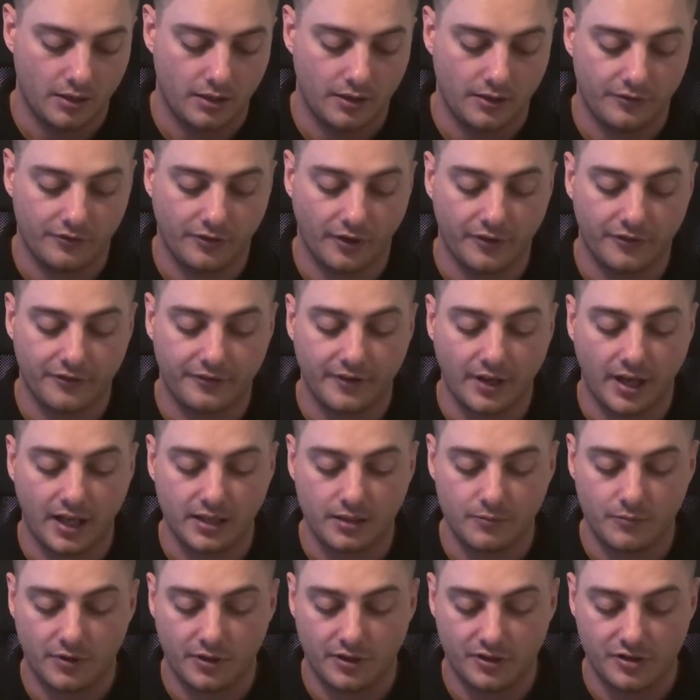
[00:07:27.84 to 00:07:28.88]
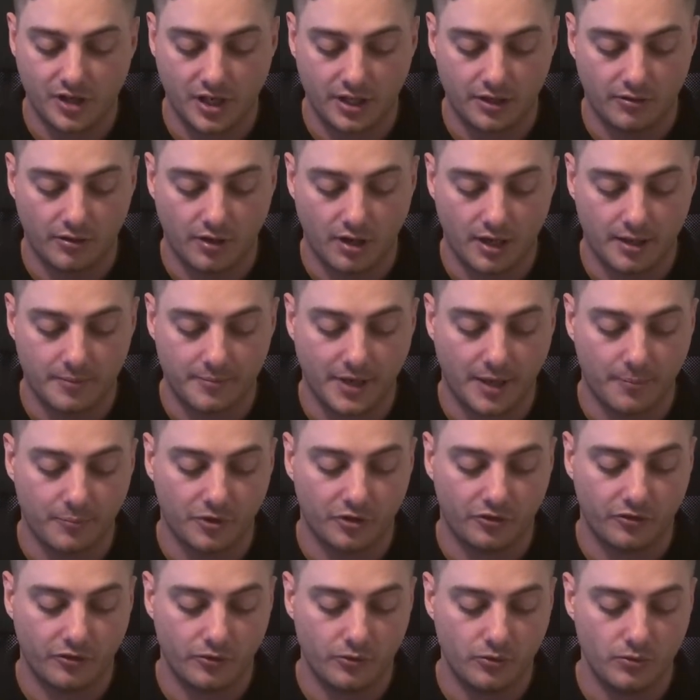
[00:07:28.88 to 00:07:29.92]
So starting with agenda item
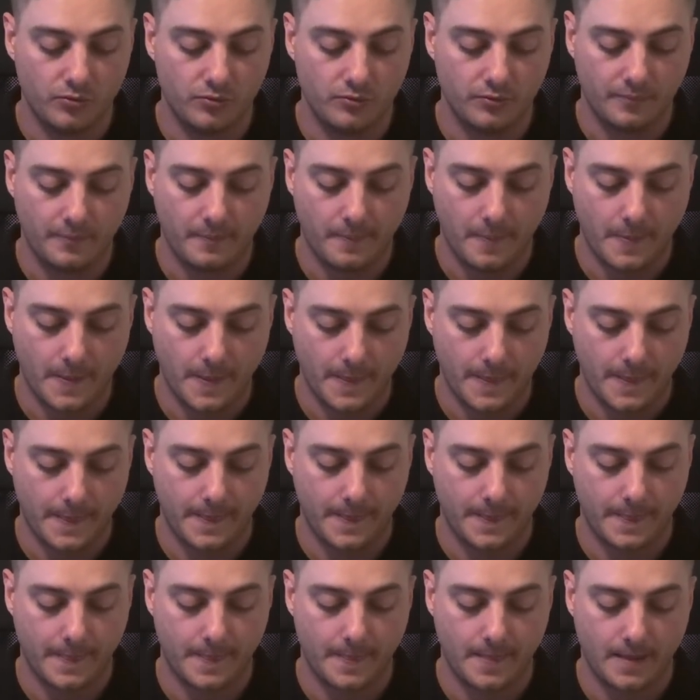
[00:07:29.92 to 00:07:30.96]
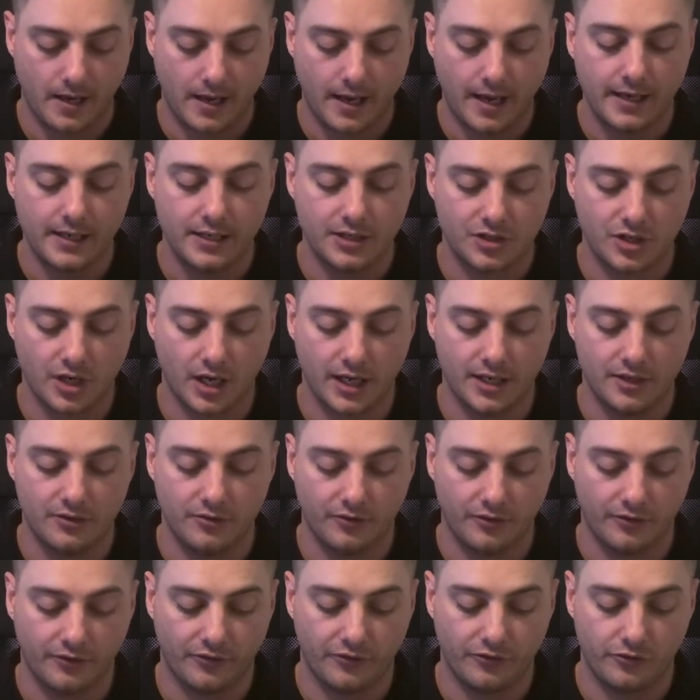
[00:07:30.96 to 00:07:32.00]
number 2, any
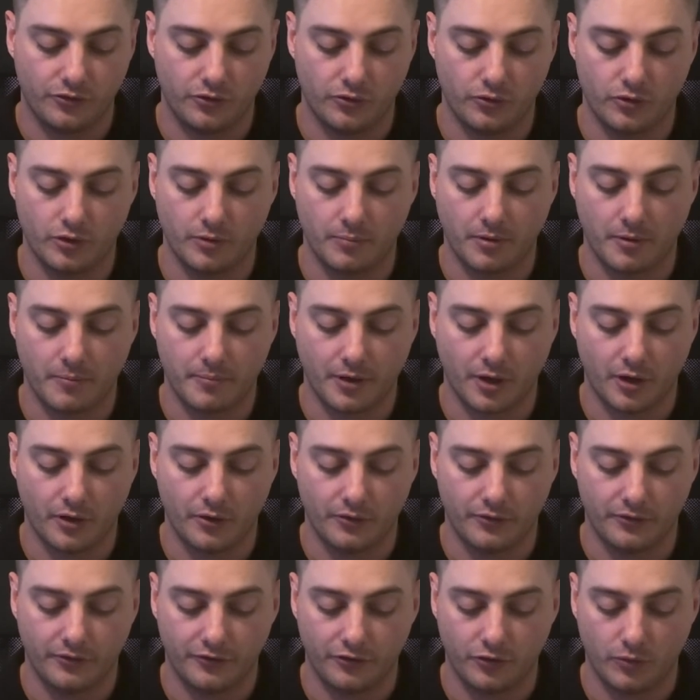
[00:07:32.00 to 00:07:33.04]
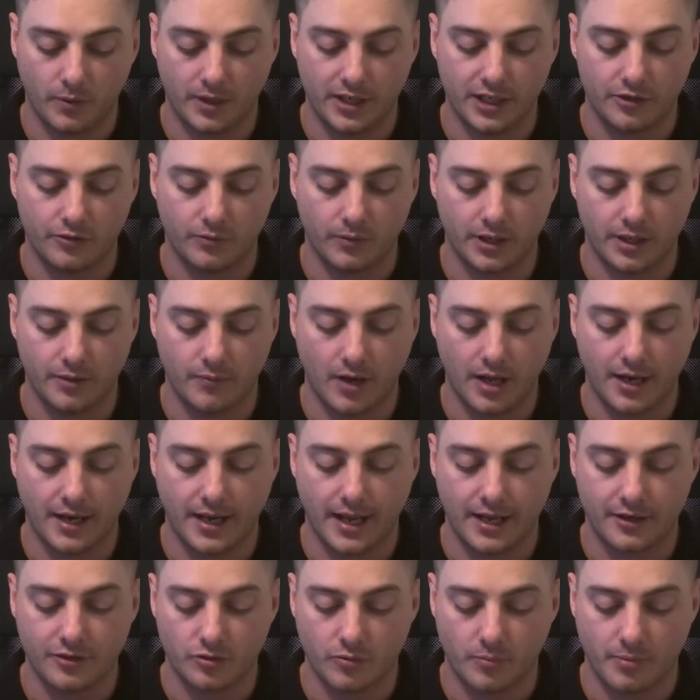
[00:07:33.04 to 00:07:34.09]
changes to the proposed 2021
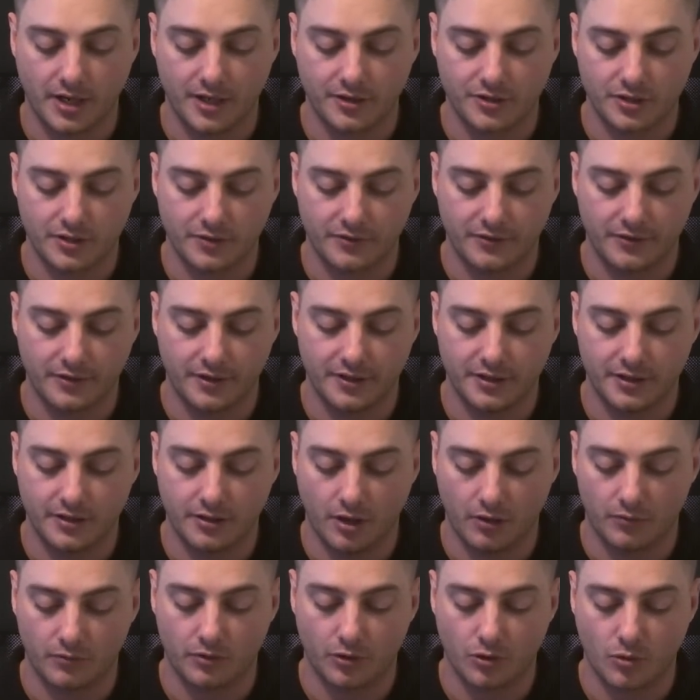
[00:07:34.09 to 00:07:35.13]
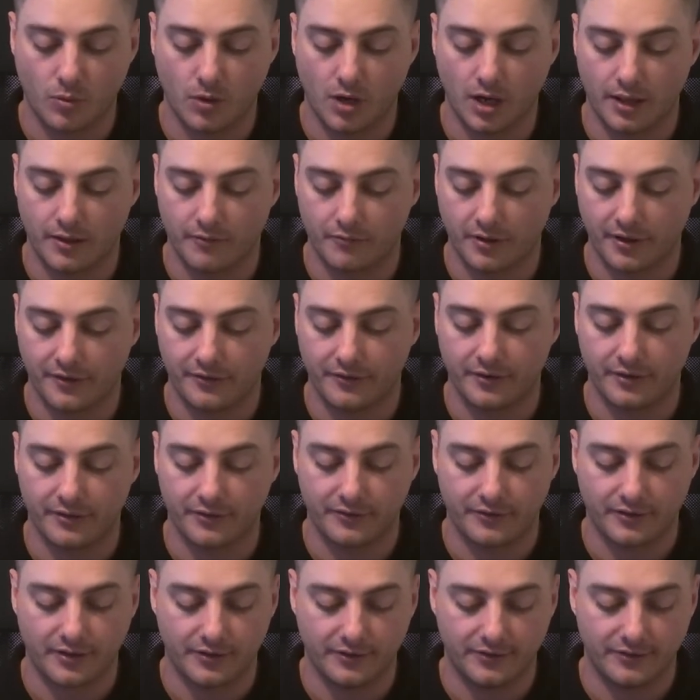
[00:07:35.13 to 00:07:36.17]
annual budget that did not require the
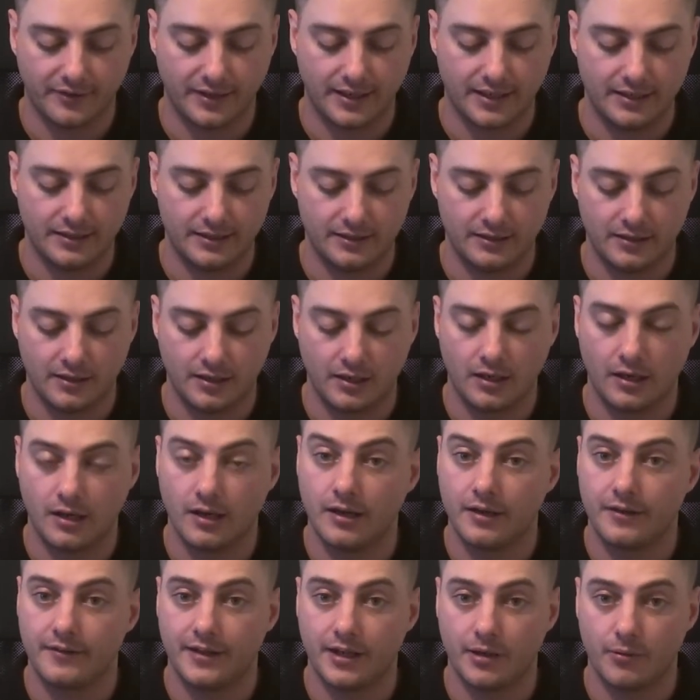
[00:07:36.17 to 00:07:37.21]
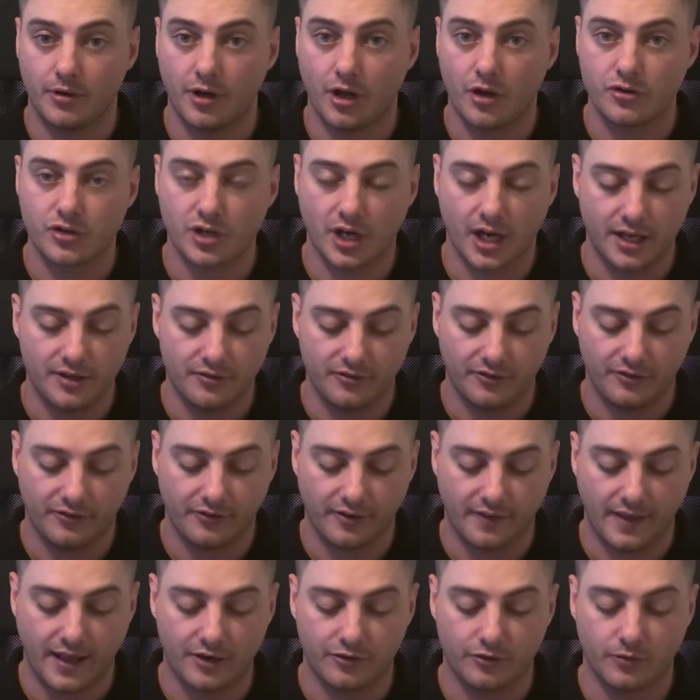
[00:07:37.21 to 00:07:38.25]
residents' consent. There were no changes
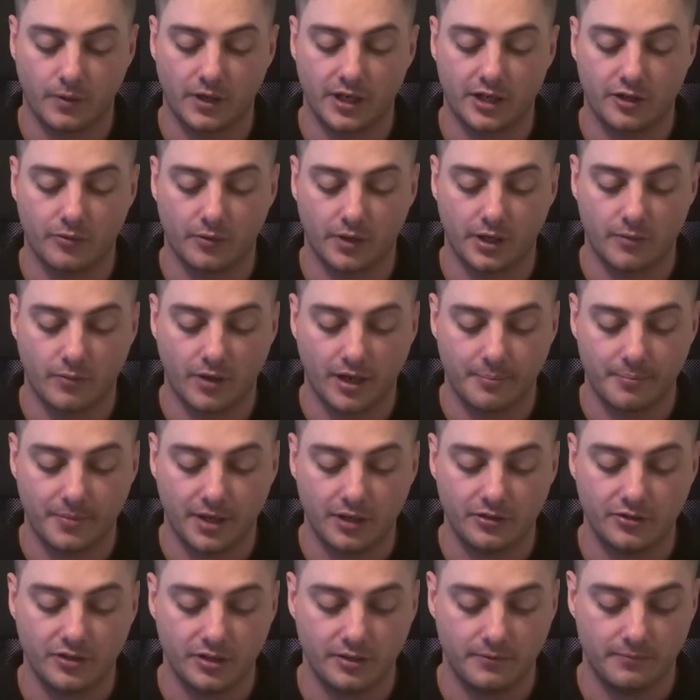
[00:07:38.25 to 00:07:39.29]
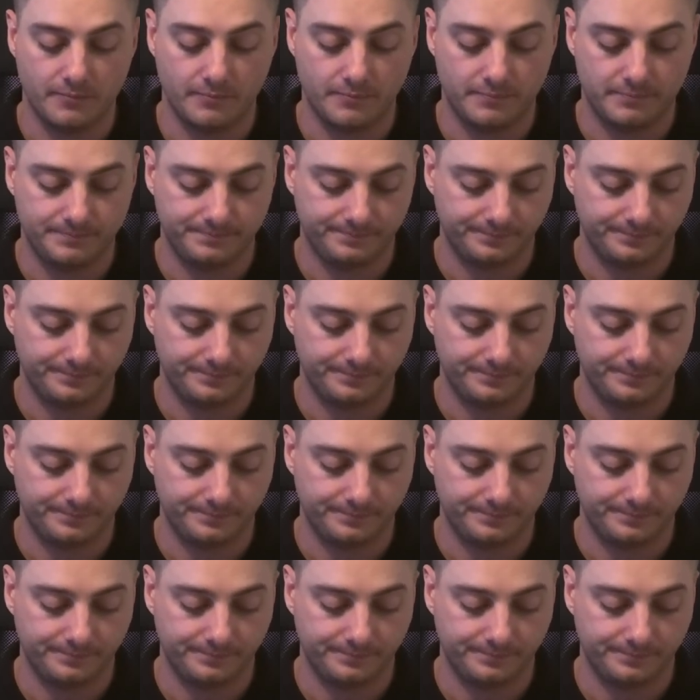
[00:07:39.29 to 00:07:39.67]
to that 2021 budget.